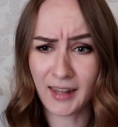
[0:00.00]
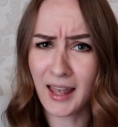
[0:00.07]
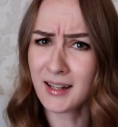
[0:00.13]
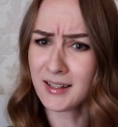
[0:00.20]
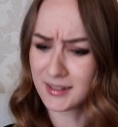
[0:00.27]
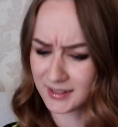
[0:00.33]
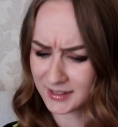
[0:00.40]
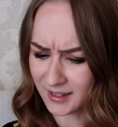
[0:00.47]

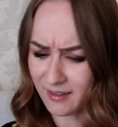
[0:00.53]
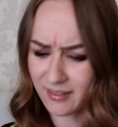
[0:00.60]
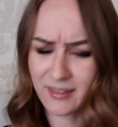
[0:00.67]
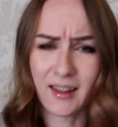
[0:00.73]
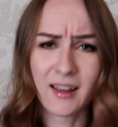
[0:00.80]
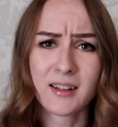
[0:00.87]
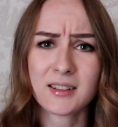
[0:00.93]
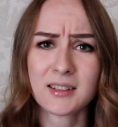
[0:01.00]
And it's said
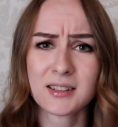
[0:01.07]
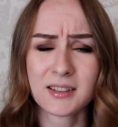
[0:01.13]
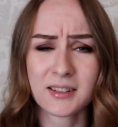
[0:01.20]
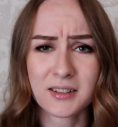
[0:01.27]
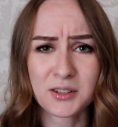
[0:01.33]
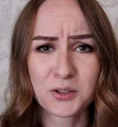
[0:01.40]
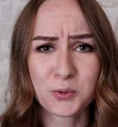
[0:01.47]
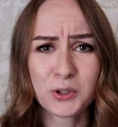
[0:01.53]
that
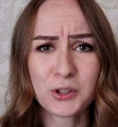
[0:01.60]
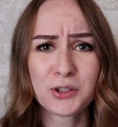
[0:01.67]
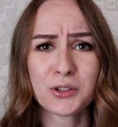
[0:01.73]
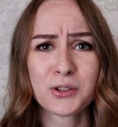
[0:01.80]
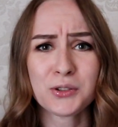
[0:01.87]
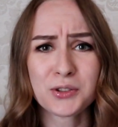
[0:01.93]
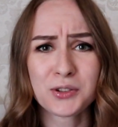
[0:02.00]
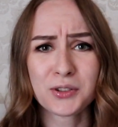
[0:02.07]
this word
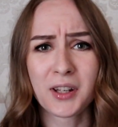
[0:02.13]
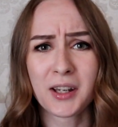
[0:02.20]
also